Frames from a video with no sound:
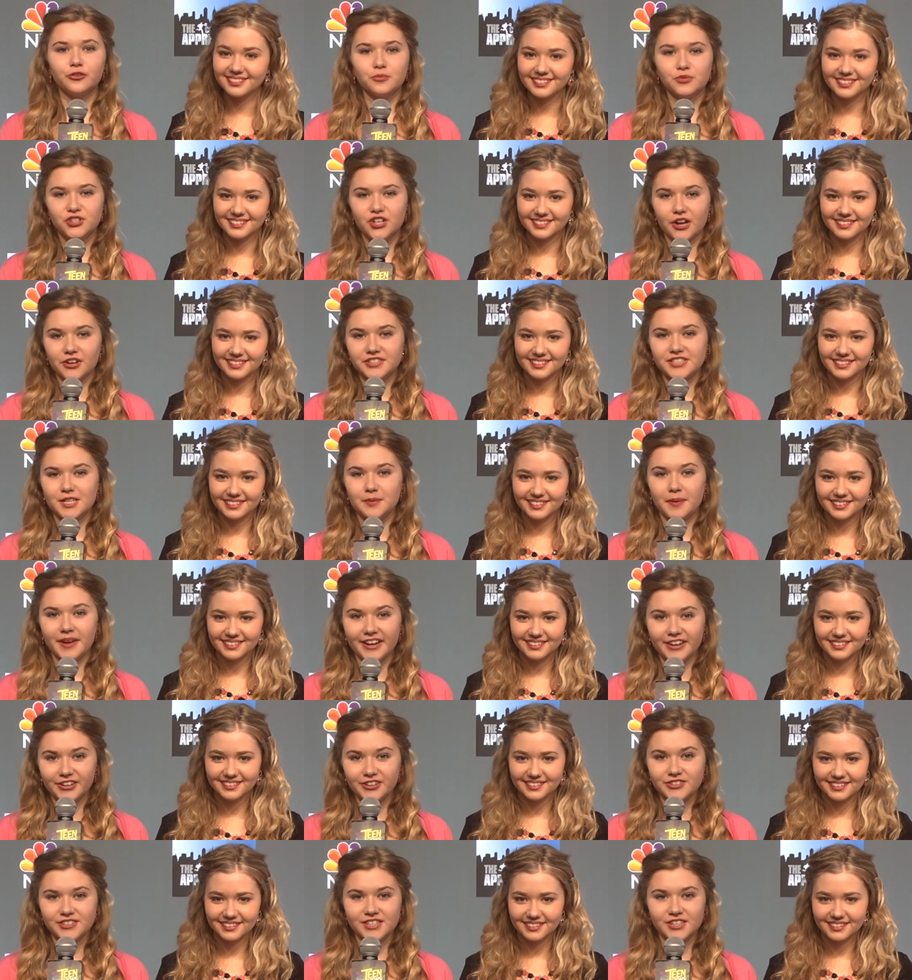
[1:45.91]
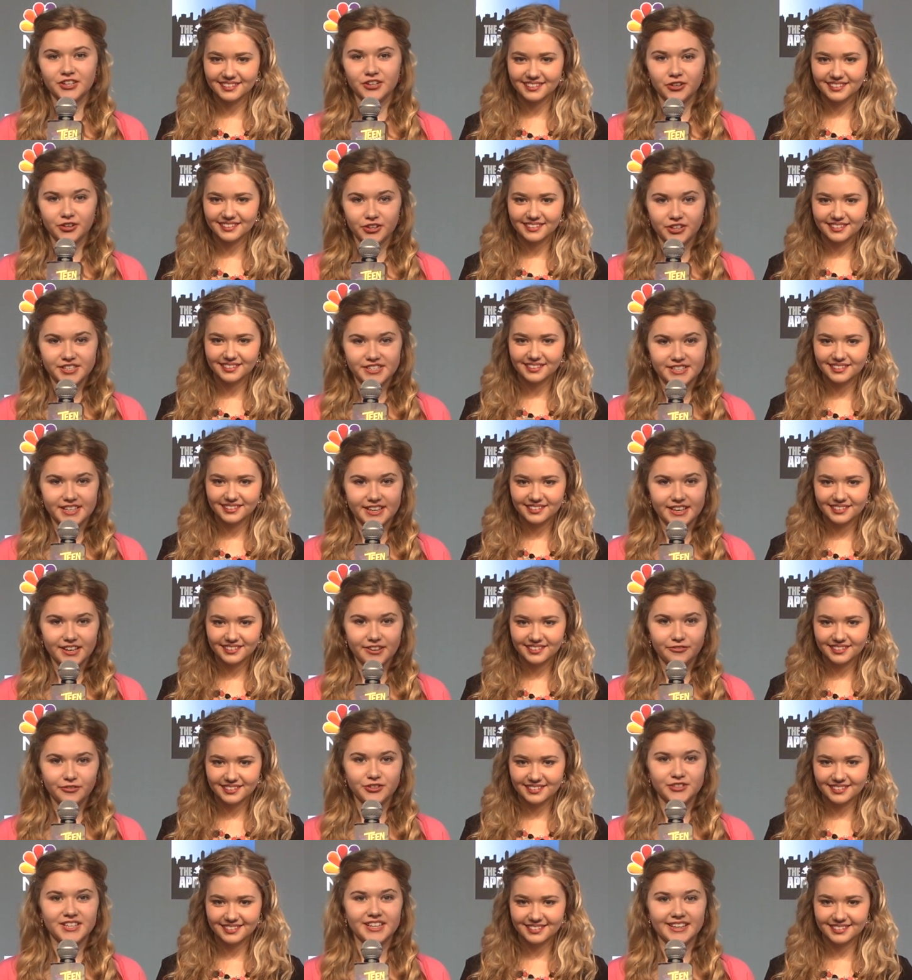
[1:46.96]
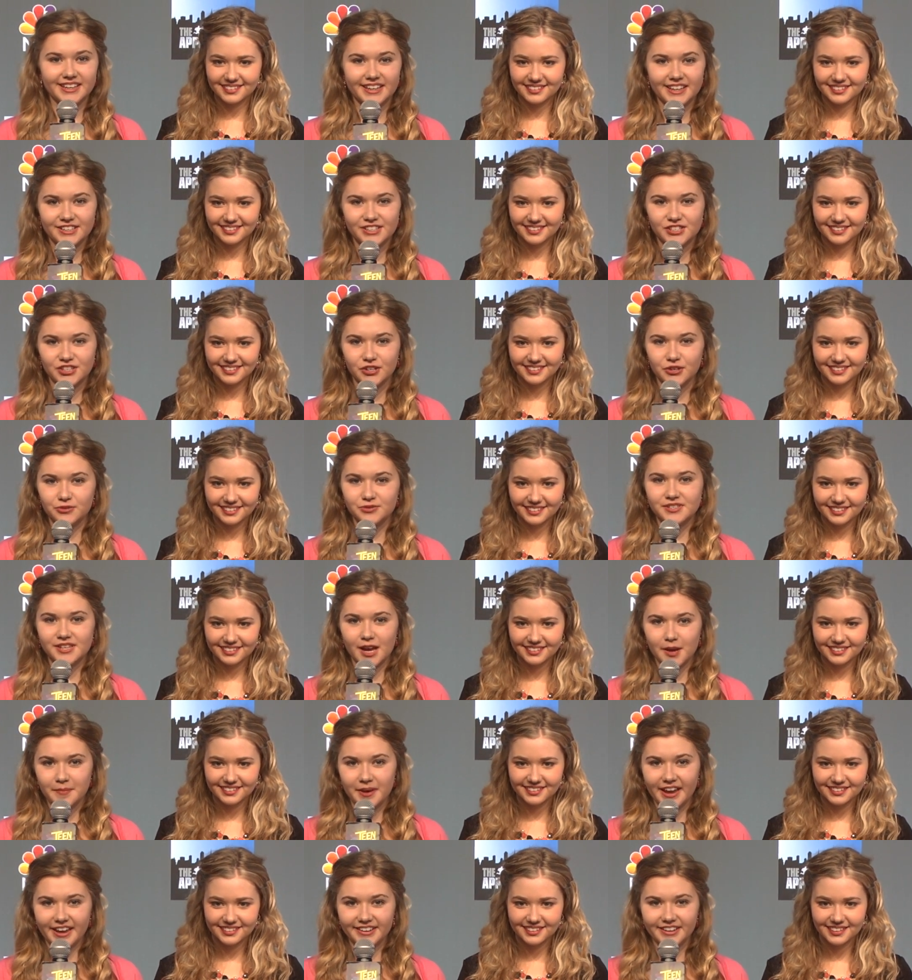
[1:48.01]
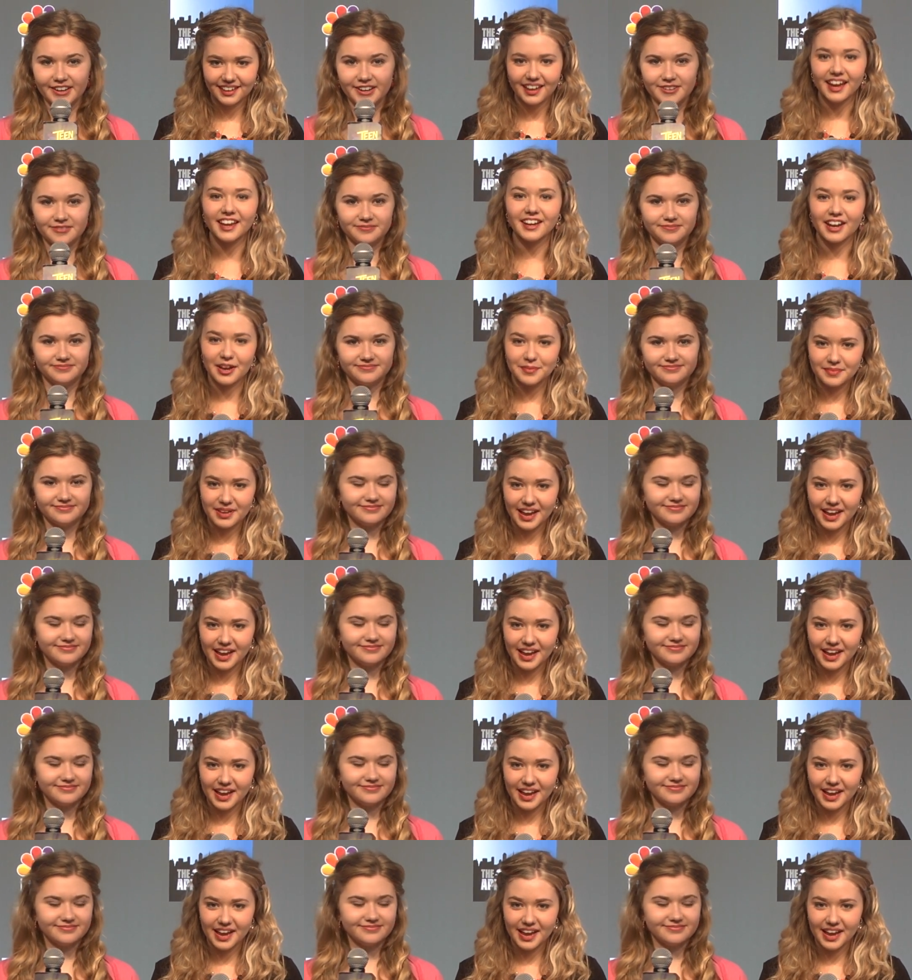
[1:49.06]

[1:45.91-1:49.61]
Speaker 1: From Chelsea Piers in New York City for Teen Kids News, I'm Hannah. And I'm